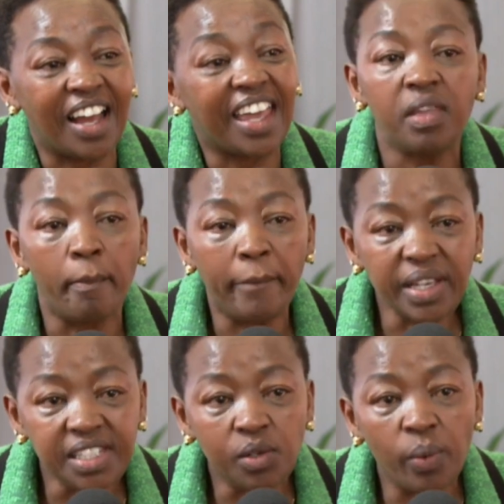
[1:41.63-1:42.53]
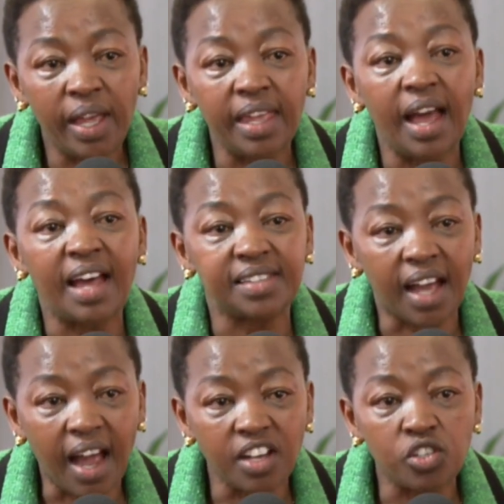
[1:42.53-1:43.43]
Kenya. The best way as
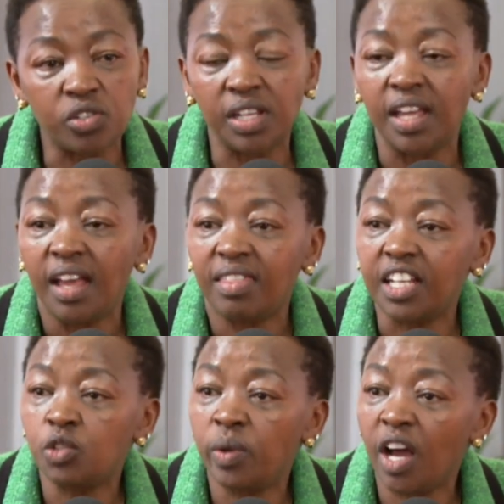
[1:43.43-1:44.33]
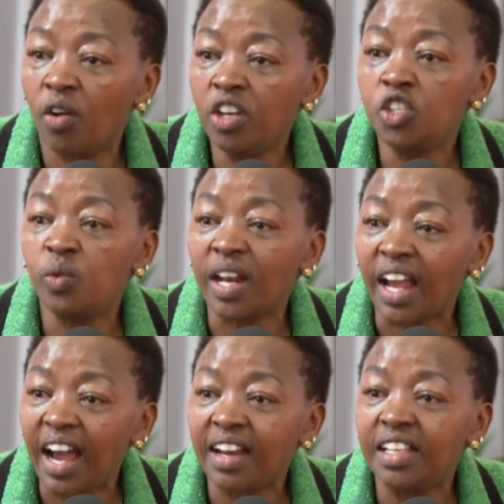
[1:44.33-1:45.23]
a country that we are going to
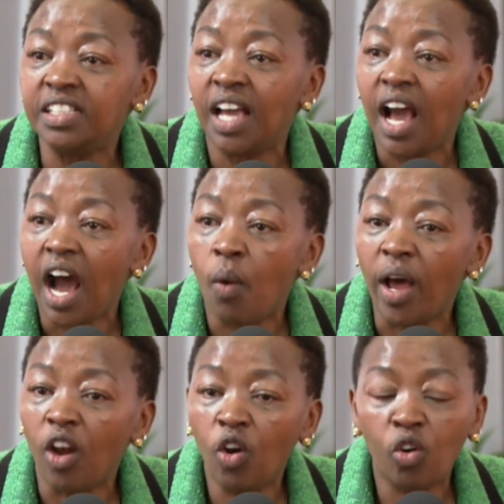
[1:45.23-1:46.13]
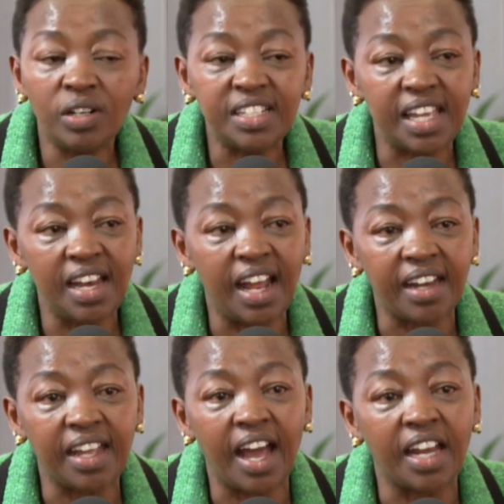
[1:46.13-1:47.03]
encourage our local
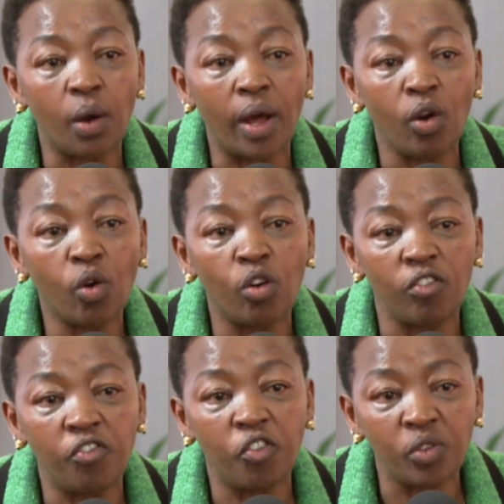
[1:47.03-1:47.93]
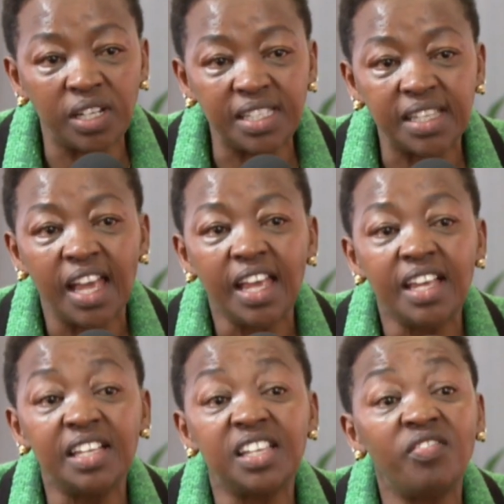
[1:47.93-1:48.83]
tailoring and our local fundis
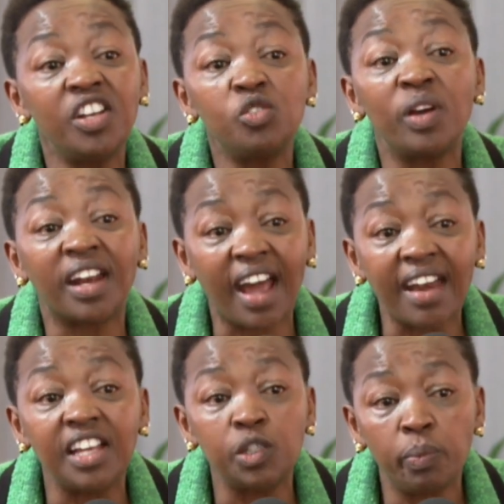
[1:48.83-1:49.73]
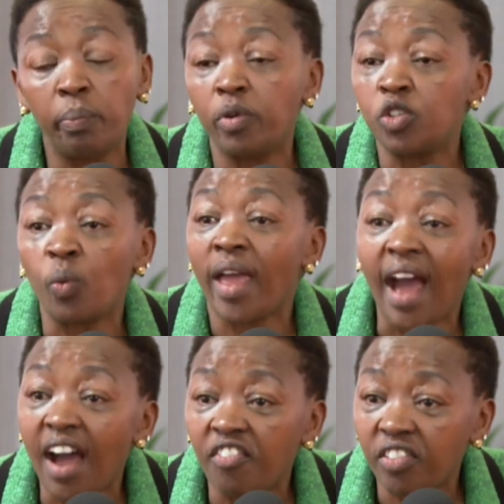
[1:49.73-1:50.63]
is even to encourage people to
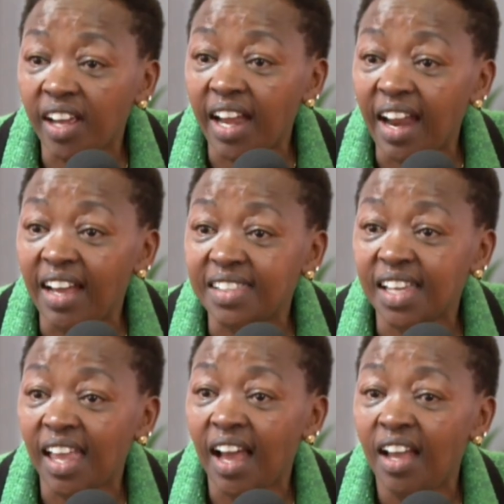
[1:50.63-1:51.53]
wear African attire